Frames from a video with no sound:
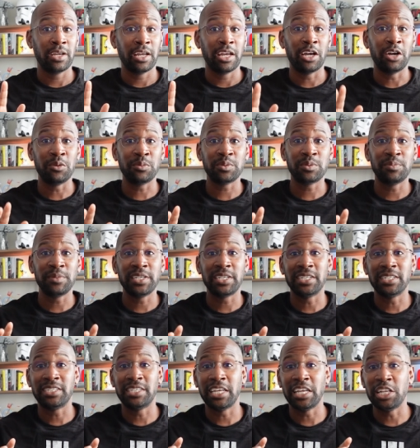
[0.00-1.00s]
helps me
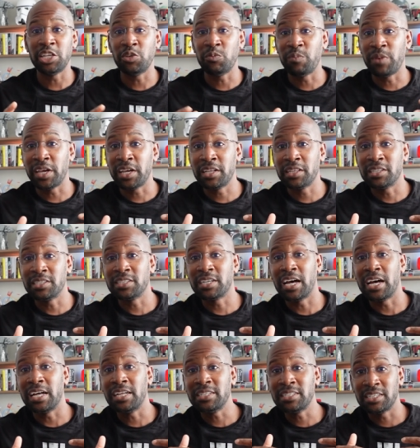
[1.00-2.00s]
continue making this
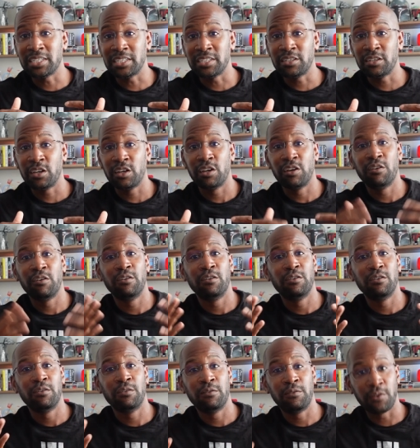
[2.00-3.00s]
content
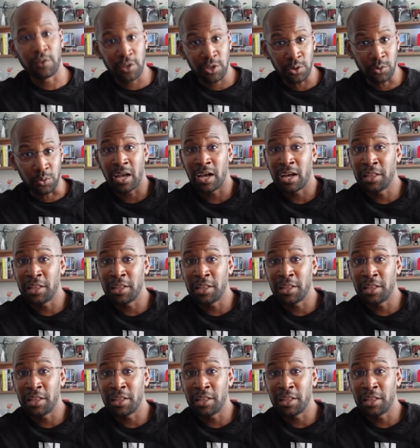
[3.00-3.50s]
for you.